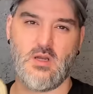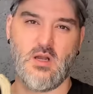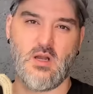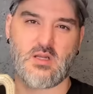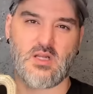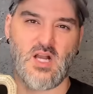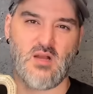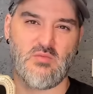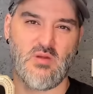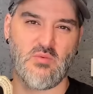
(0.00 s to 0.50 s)
I
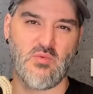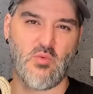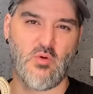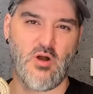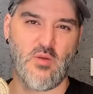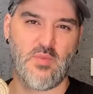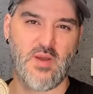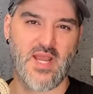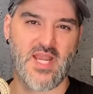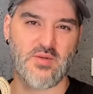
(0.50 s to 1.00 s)
can't remember what
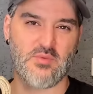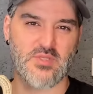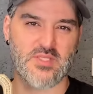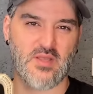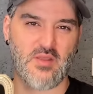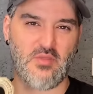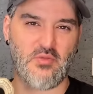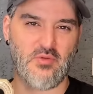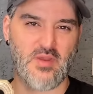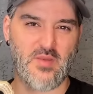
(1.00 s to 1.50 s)
I paid. Was
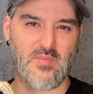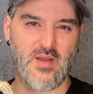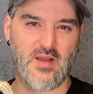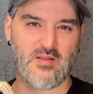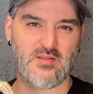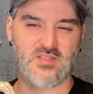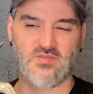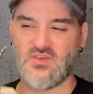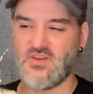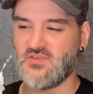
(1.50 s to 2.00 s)
it
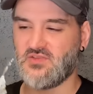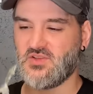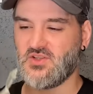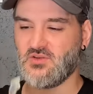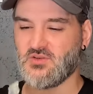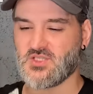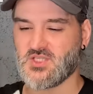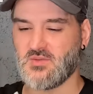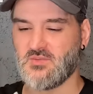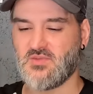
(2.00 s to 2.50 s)
£3.50
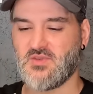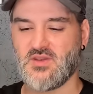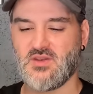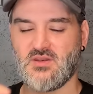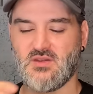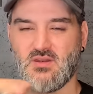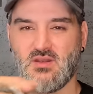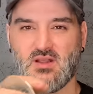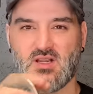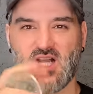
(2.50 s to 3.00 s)
or
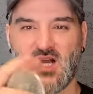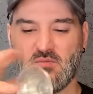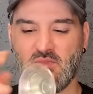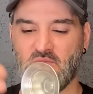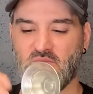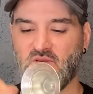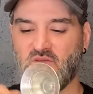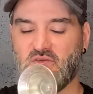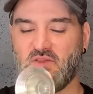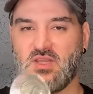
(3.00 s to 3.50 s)
something? I can't
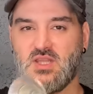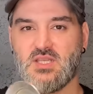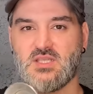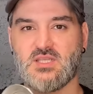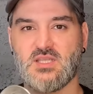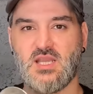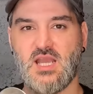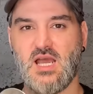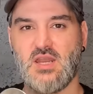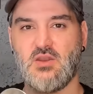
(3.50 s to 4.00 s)
remember for
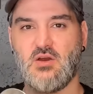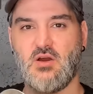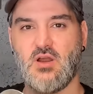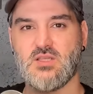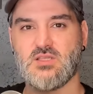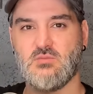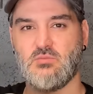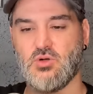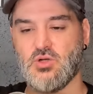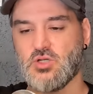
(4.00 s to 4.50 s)
this
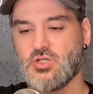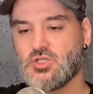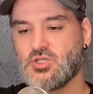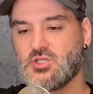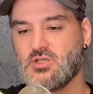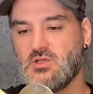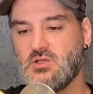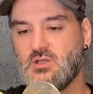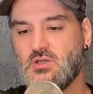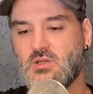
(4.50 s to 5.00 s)
Anheuser-Busch
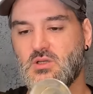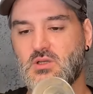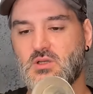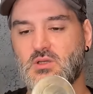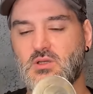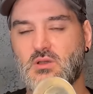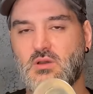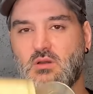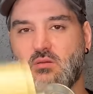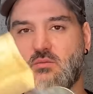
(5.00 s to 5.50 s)

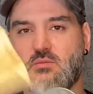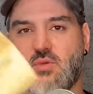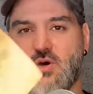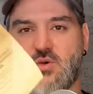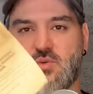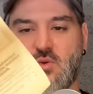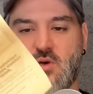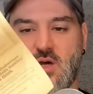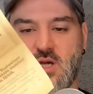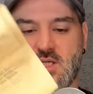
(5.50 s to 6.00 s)

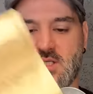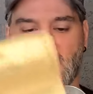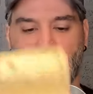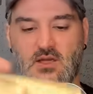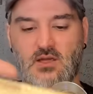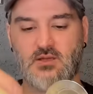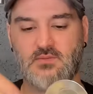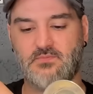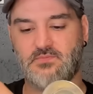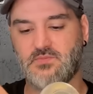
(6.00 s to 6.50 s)

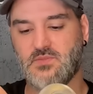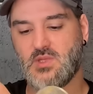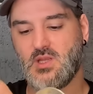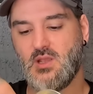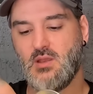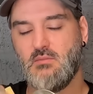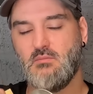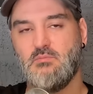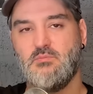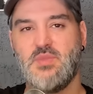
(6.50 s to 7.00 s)
Budweiser
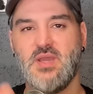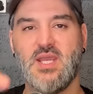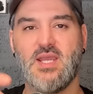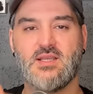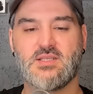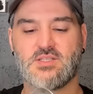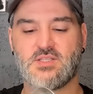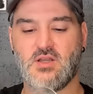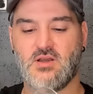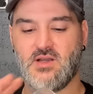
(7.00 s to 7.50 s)
Beer
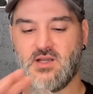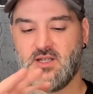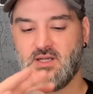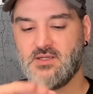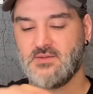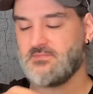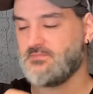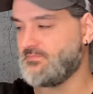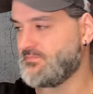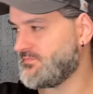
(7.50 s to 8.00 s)

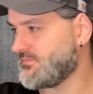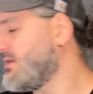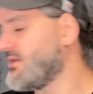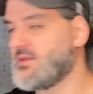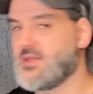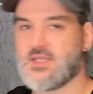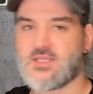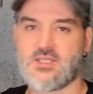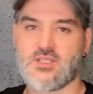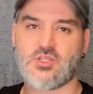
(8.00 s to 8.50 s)
Stein.
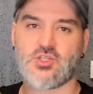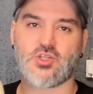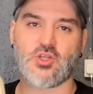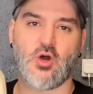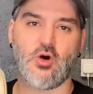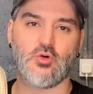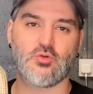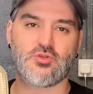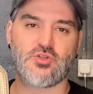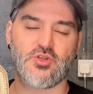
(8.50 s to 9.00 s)
This is
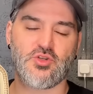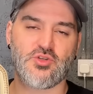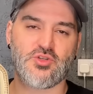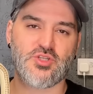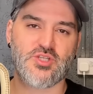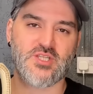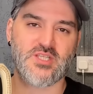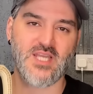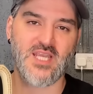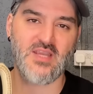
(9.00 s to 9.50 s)
sold to
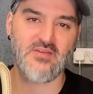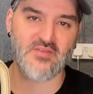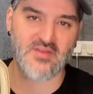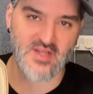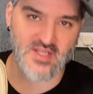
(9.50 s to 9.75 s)
Stephen.